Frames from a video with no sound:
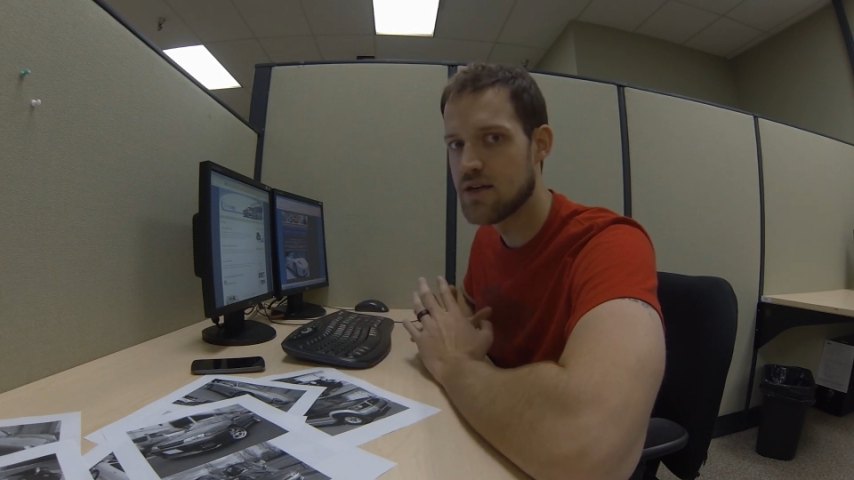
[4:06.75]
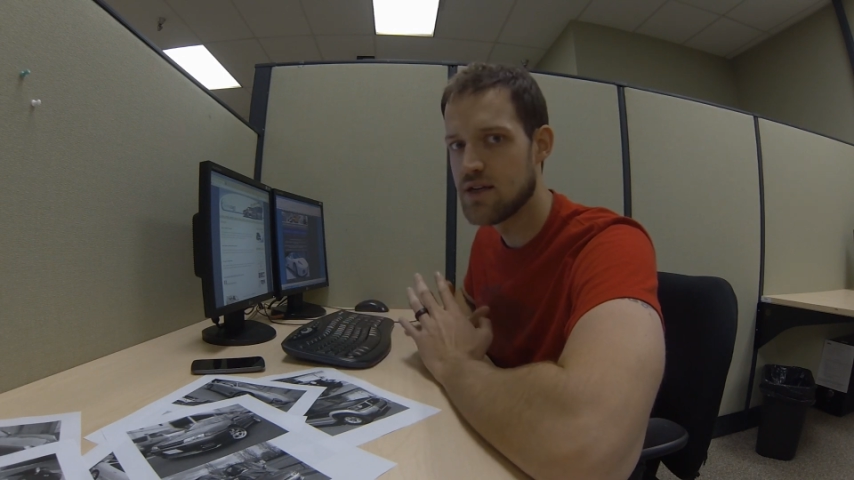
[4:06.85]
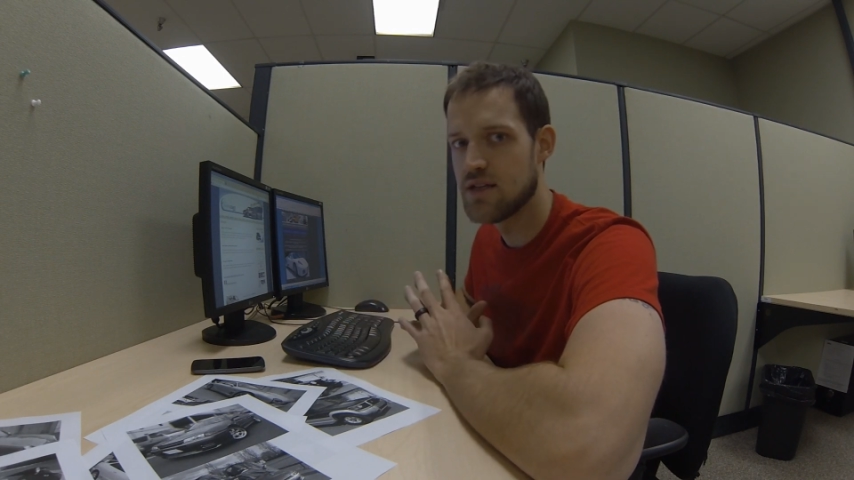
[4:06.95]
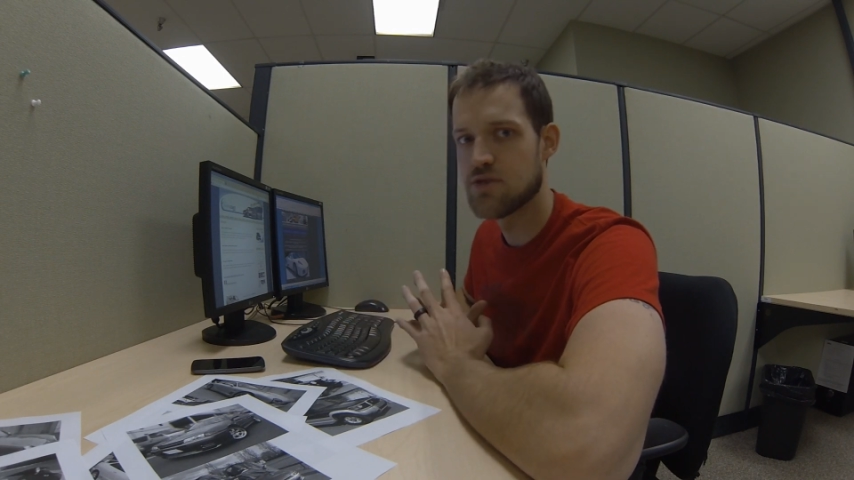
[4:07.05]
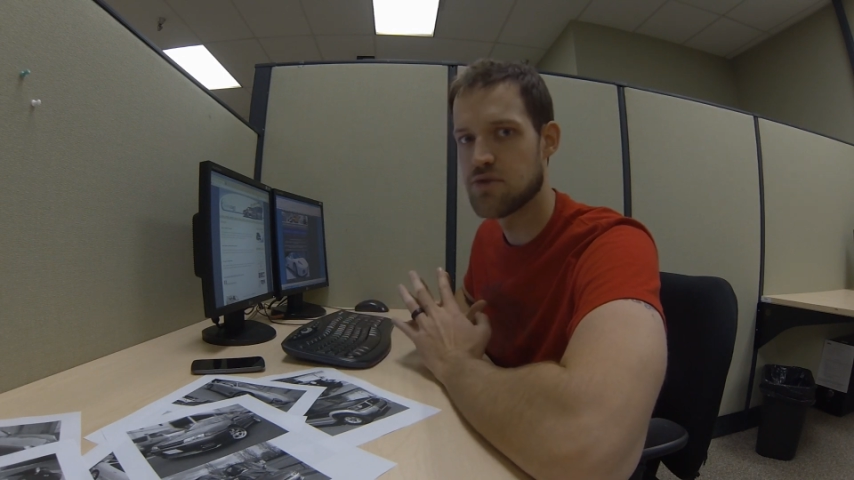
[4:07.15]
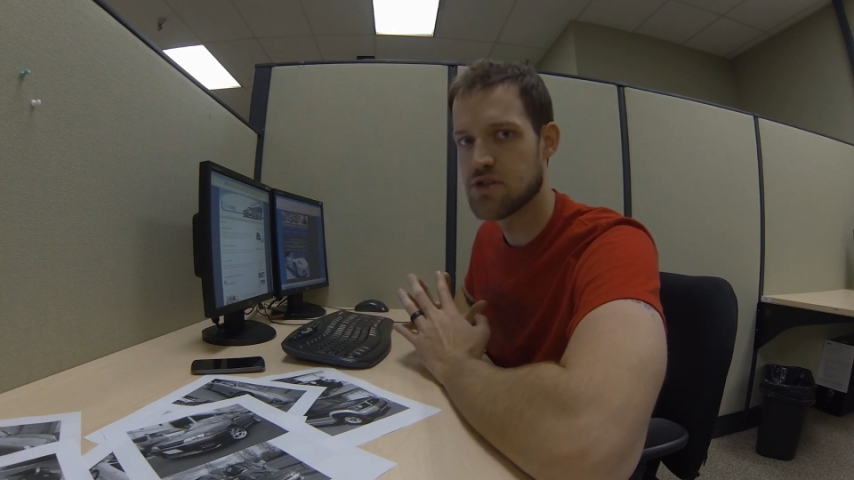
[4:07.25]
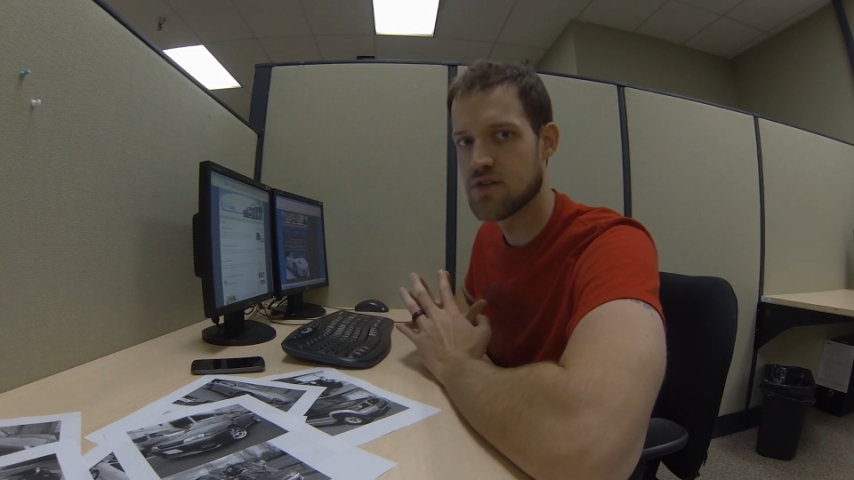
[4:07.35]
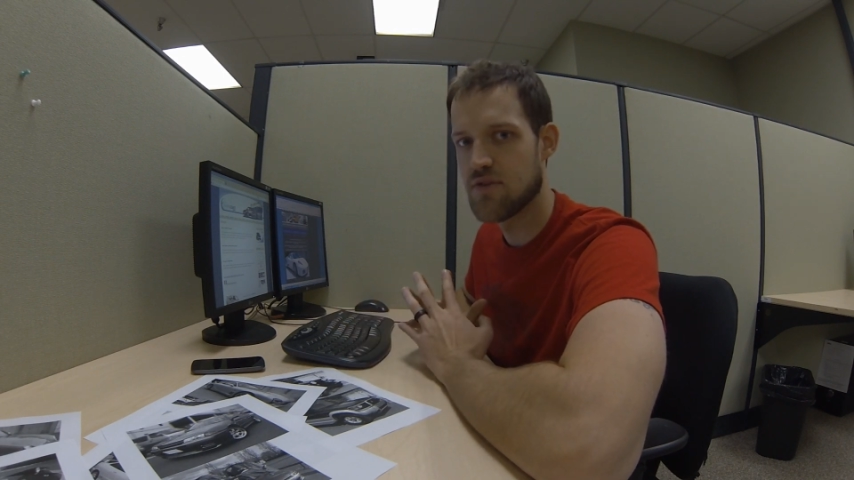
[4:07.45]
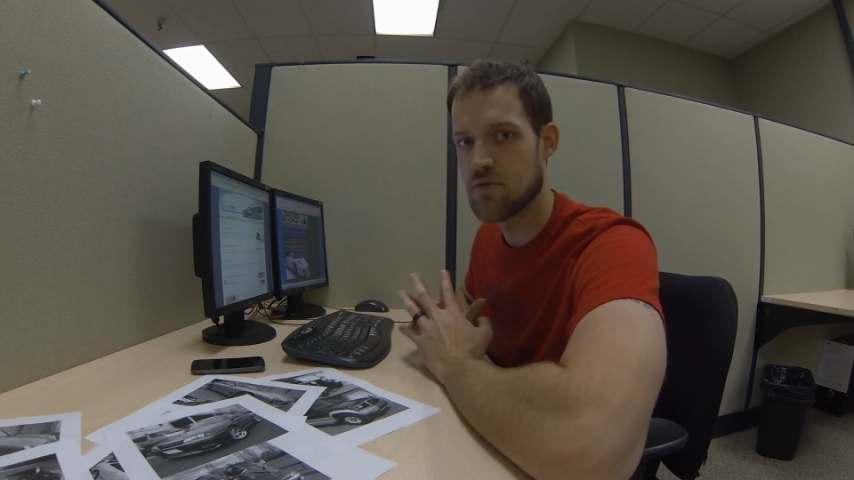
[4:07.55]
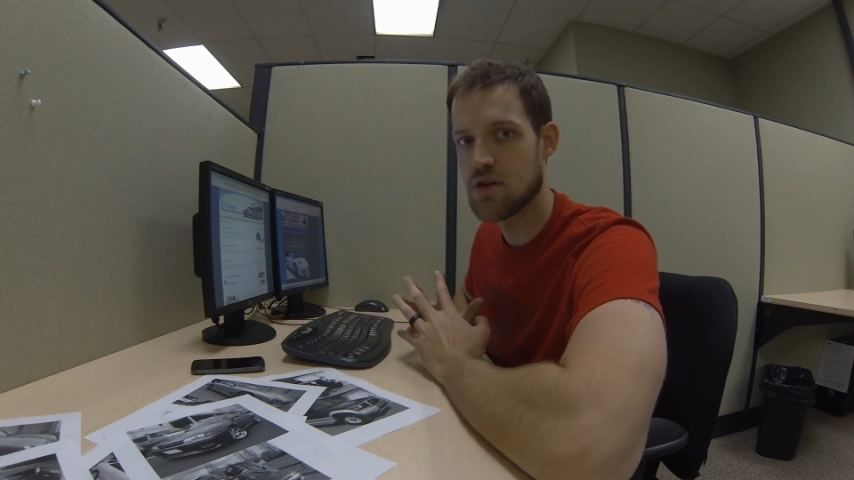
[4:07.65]
He's originally
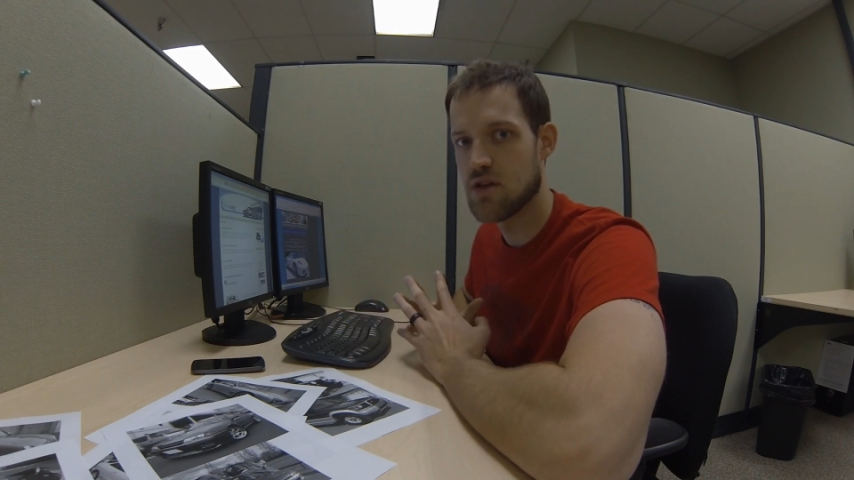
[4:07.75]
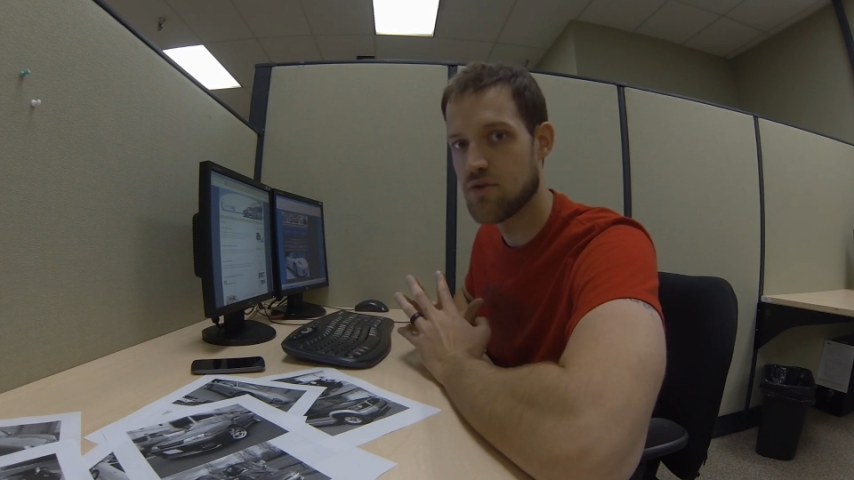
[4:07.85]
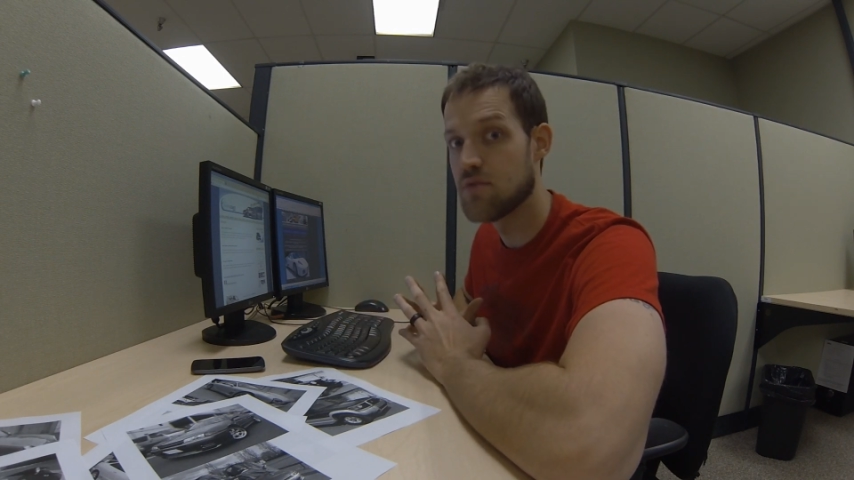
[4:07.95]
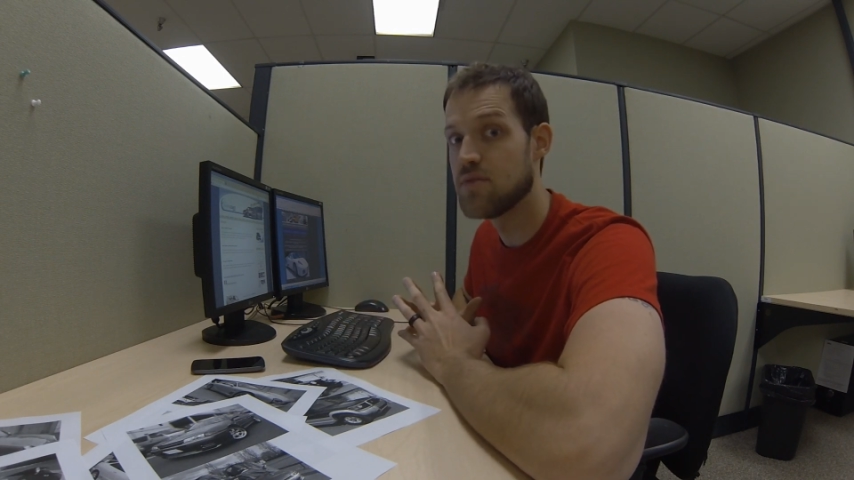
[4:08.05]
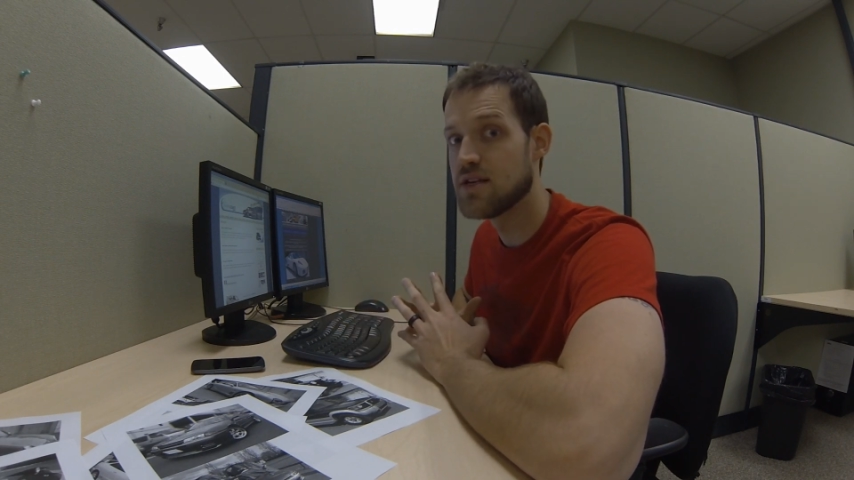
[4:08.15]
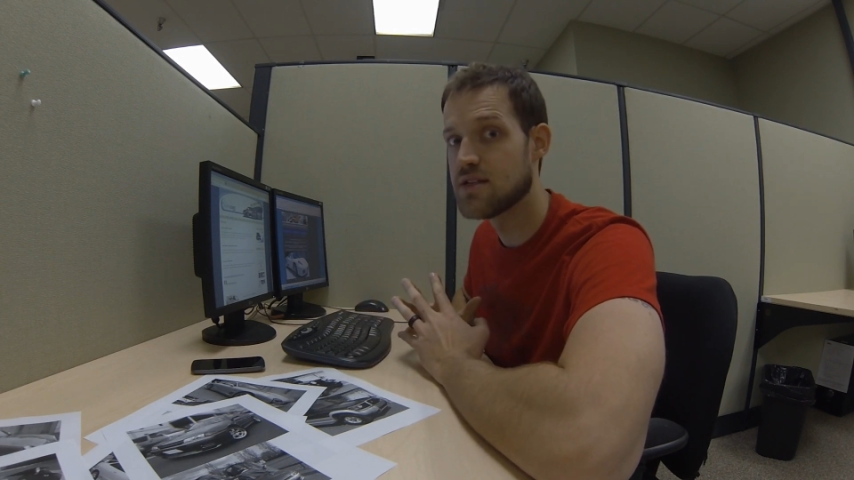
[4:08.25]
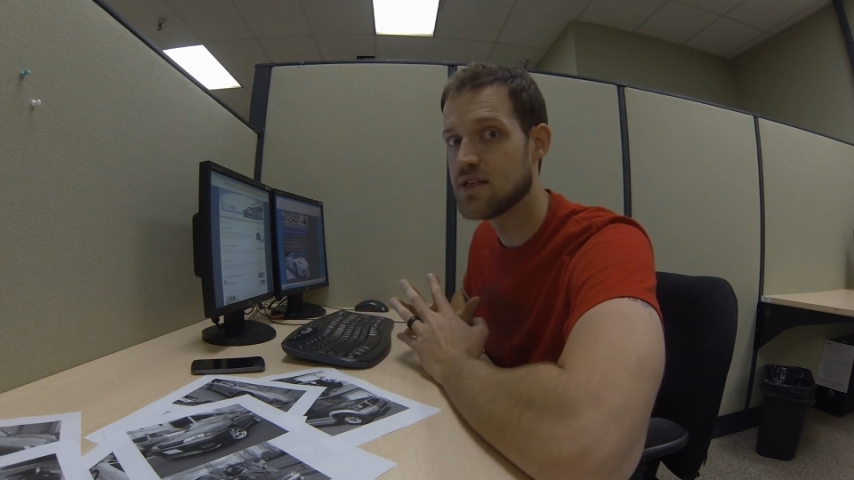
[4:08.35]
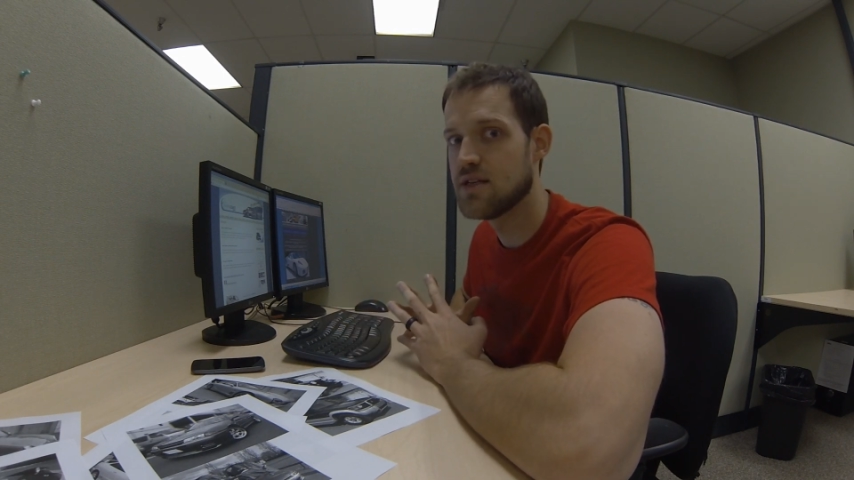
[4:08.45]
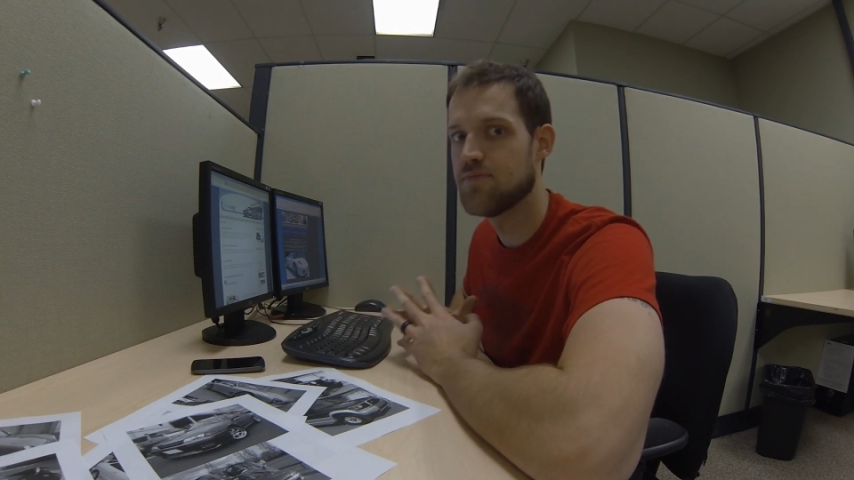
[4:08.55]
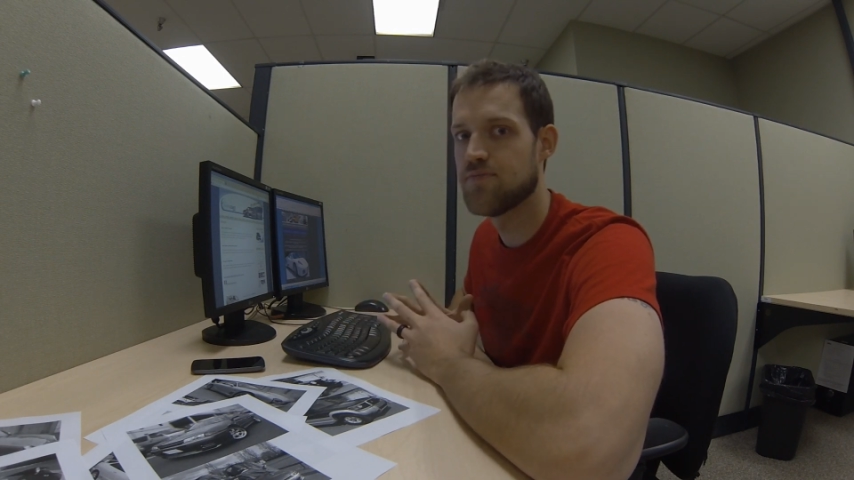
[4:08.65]
from Kelowna, BC.